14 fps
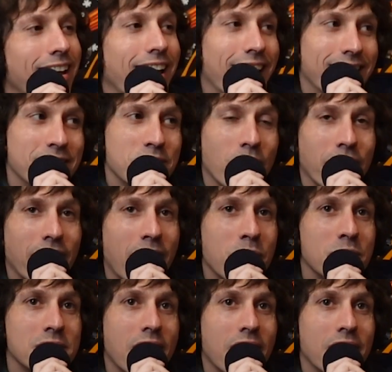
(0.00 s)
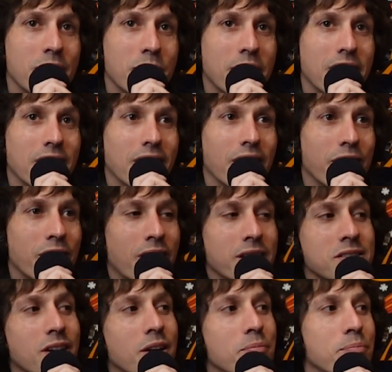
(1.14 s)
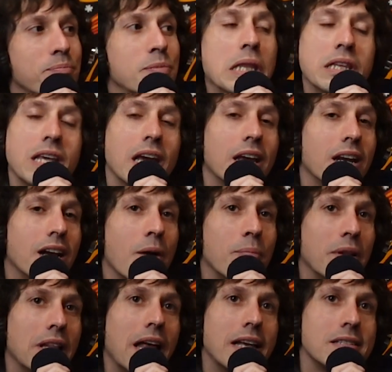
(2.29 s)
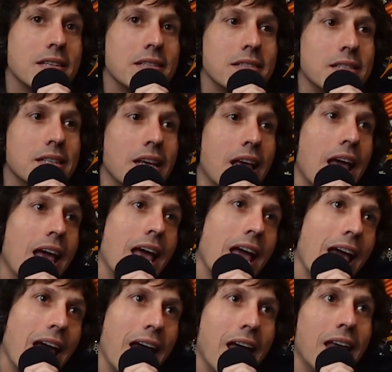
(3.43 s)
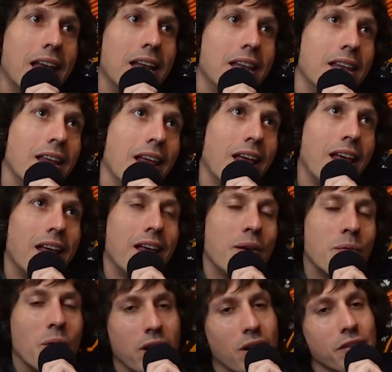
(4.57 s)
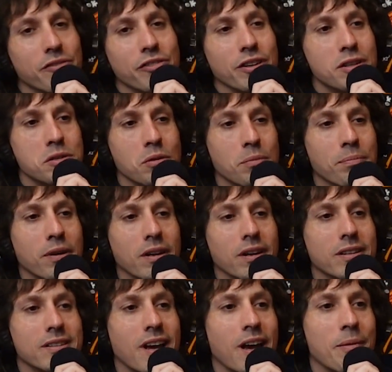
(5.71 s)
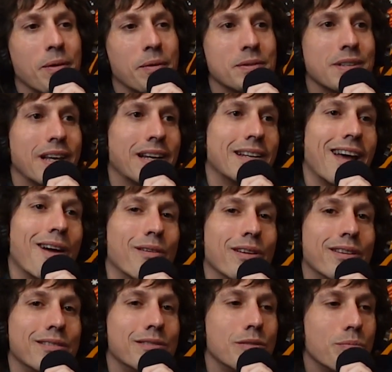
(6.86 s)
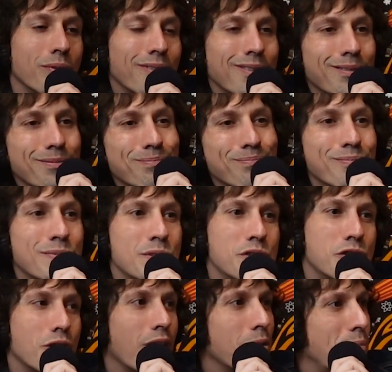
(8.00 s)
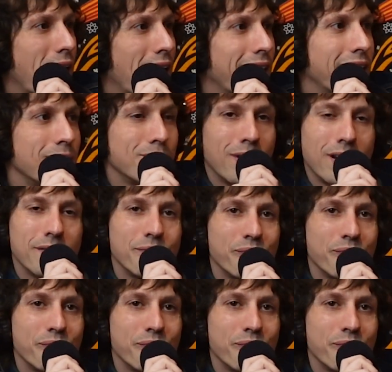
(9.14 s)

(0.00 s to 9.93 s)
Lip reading: And so that was kind of the beginning of it. I started taking a couple lessons and went on for a short period of time. I was like not really super struck by it, but